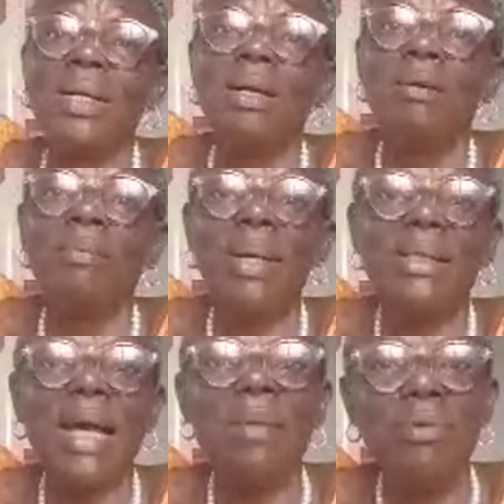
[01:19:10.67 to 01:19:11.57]

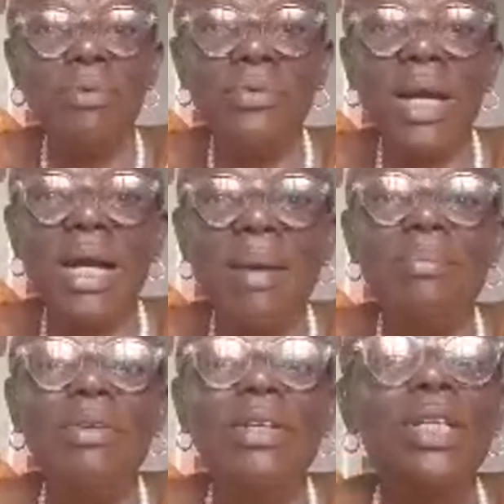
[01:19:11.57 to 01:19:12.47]
but I moved and I'm
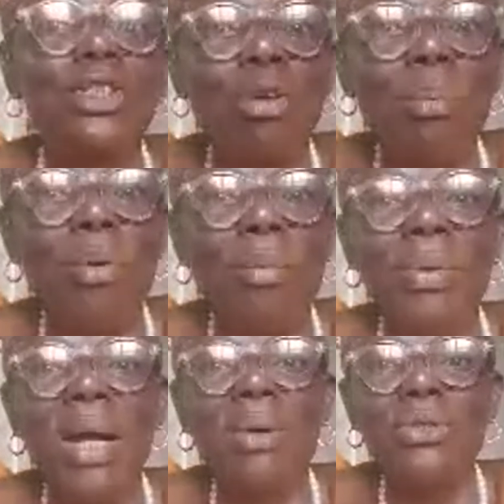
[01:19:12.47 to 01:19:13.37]
in the suburb
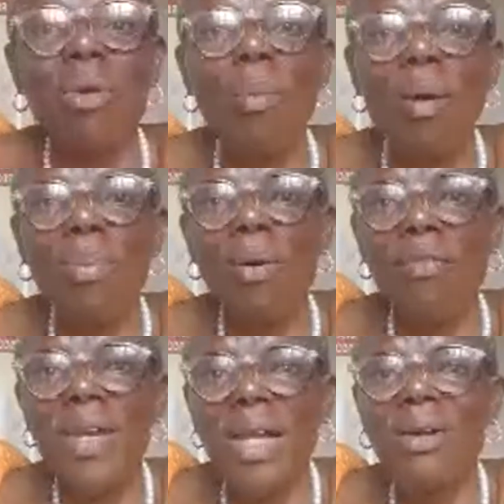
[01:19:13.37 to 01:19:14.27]
now, suburb of
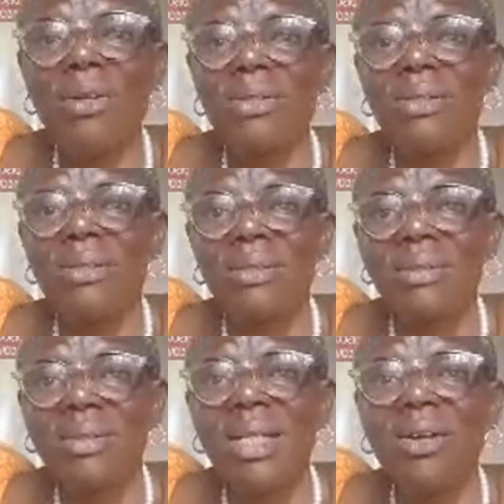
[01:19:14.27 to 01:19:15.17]
Lagos
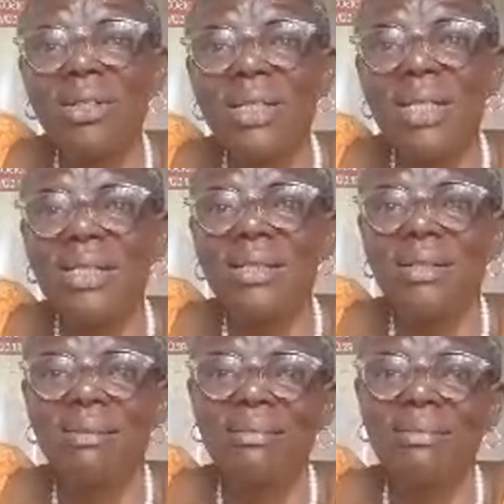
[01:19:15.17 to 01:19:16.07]
State.
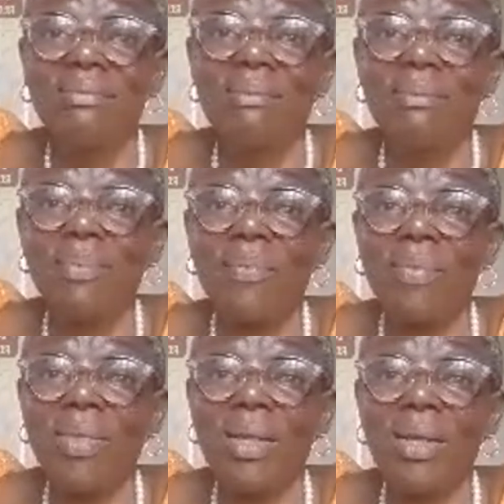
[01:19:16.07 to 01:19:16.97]

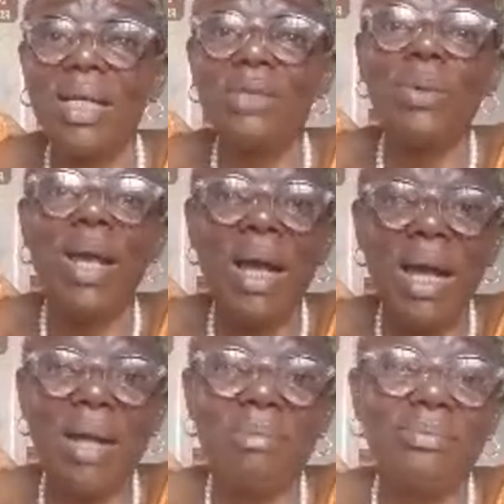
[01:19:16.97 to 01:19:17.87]
That's where
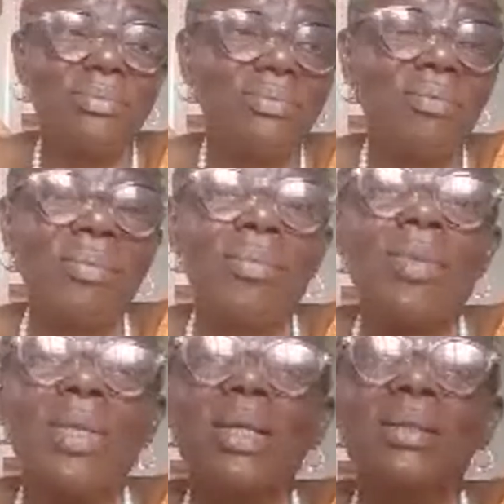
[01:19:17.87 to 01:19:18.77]
I am.
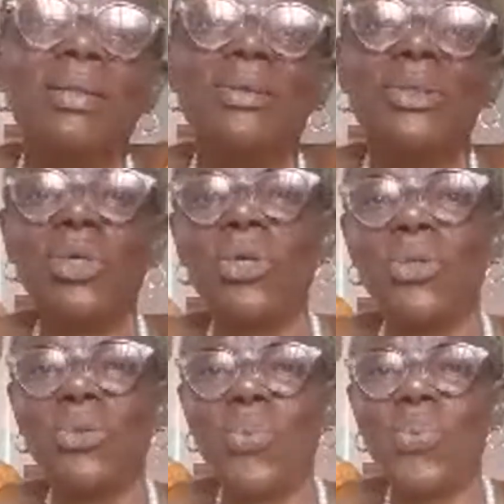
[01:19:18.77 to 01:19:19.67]

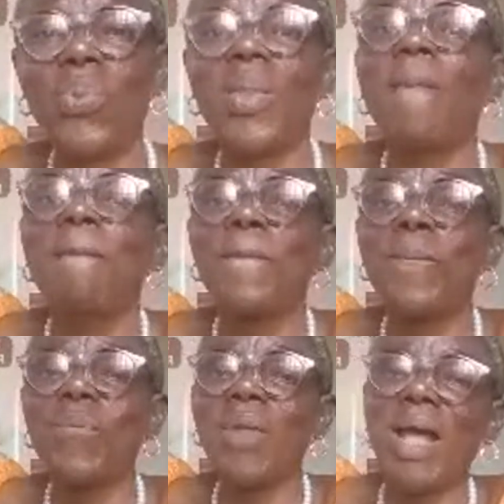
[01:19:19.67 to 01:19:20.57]
So
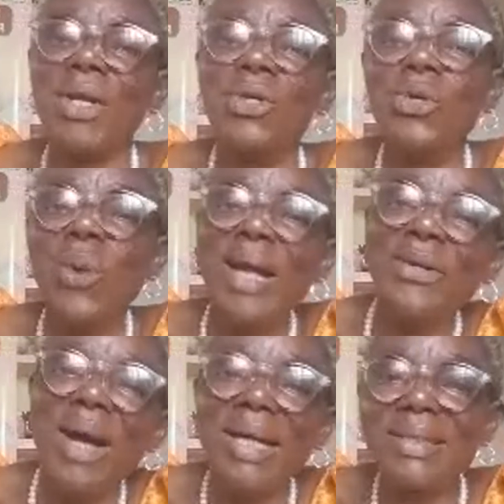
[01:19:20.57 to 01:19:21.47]
I don't know why you're
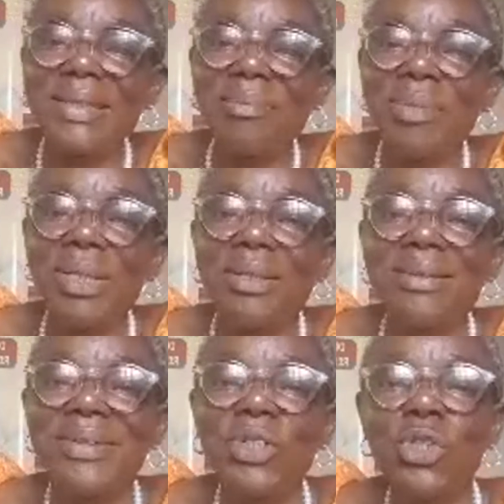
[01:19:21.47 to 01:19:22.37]
asking me.
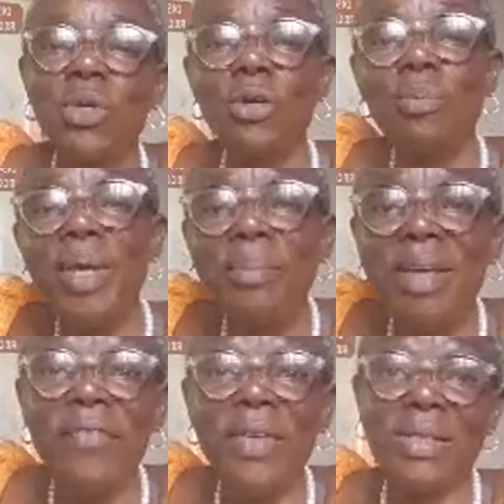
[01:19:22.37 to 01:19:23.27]
You want to pay me
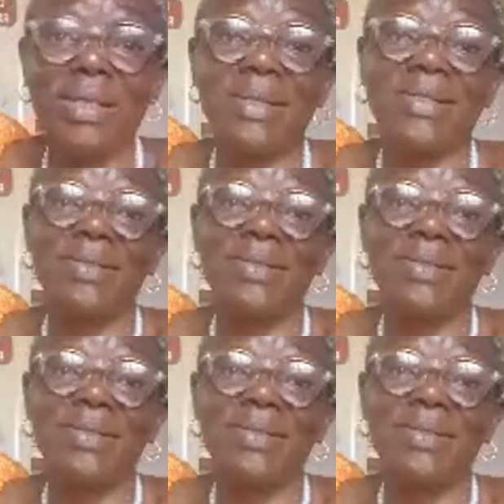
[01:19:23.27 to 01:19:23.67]
a visit?